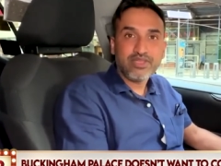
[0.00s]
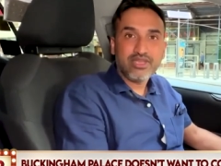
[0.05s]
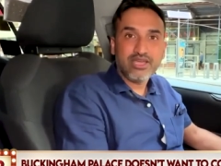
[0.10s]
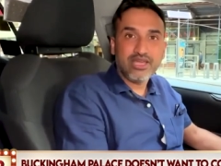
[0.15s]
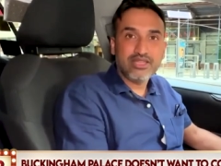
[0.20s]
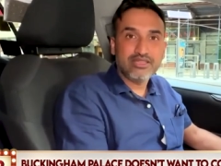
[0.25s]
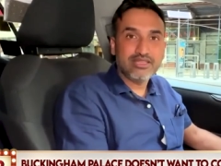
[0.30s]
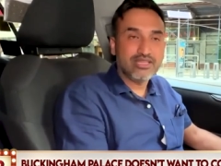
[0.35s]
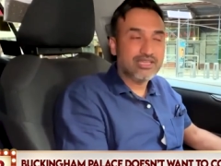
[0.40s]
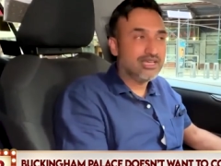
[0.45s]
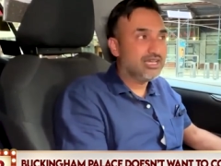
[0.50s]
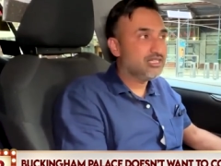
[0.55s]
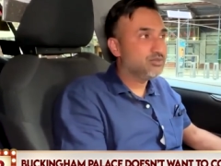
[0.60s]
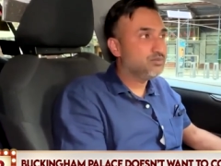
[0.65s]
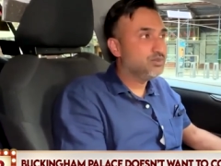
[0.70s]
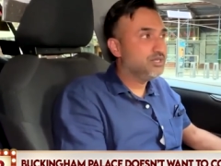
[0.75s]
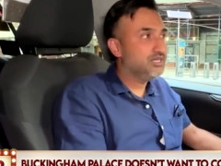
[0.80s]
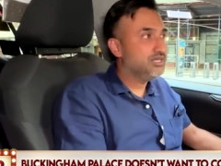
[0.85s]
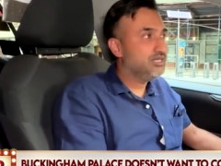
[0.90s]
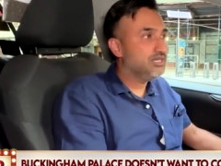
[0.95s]
And then as
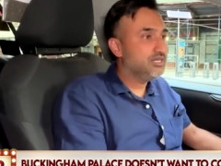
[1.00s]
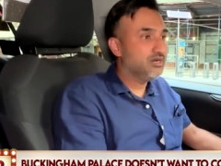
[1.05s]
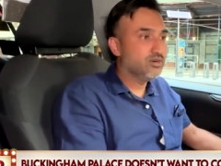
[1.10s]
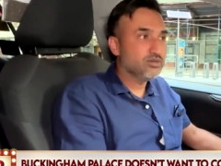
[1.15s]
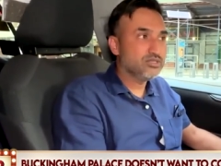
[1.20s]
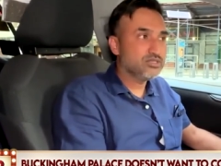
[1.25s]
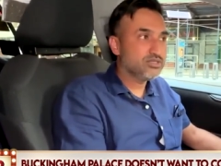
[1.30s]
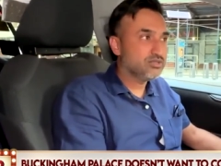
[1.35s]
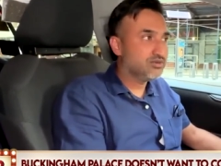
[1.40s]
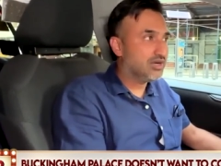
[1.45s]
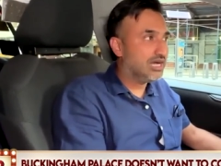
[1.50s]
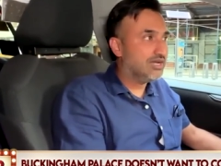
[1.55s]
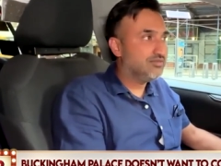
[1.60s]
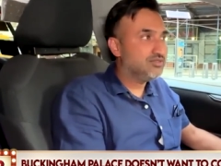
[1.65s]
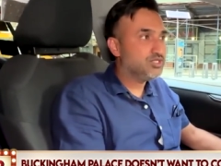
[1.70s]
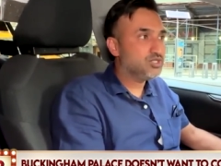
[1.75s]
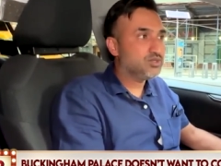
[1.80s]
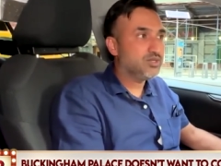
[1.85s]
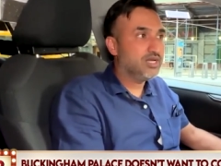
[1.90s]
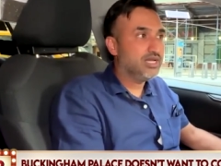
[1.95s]
we go drive
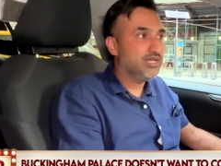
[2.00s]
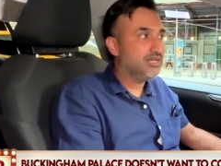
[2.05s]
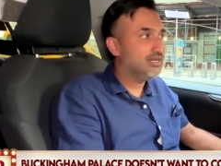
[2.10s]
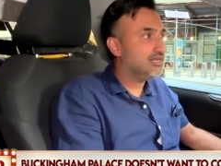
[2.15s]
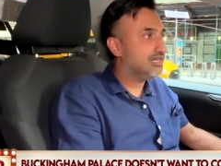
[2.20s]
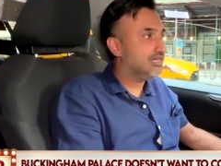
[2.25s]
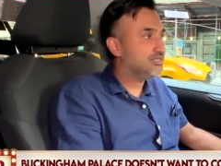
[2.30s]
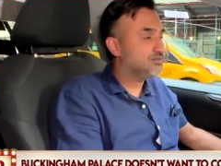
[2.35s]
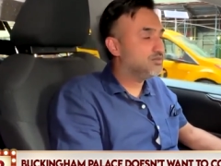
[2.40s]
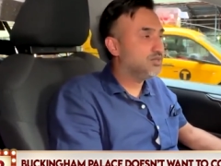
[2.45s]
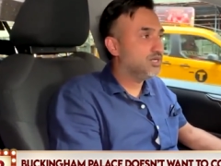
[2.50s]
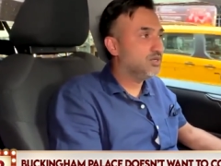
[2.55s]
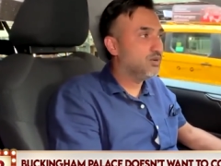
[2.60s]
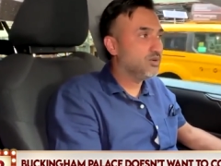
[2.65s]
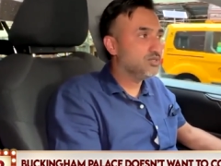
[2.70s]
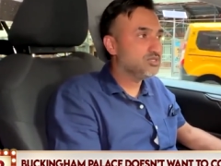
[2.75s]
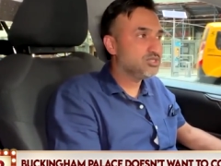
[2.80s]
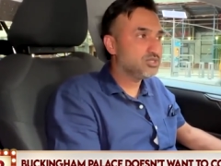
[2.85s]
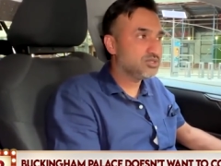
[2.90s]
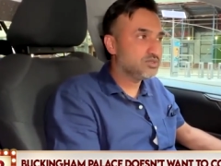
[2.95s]
straight and as we're
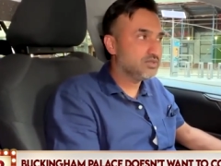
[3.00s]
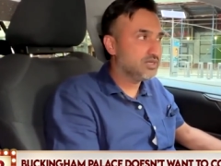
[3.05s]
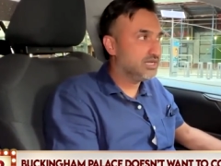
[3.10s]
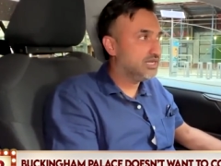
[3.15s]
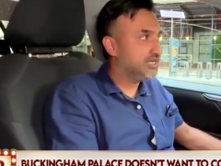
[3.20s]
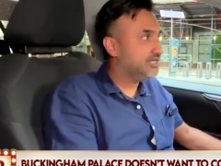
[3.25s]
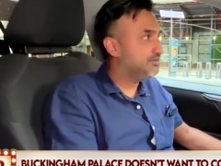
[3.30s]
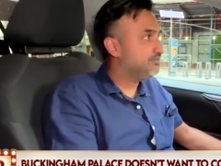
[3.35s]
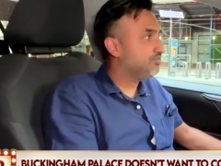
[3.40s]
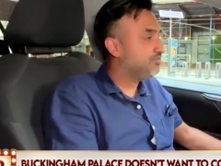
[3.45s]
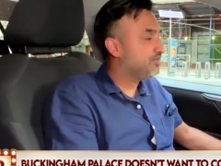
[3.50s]
going straight,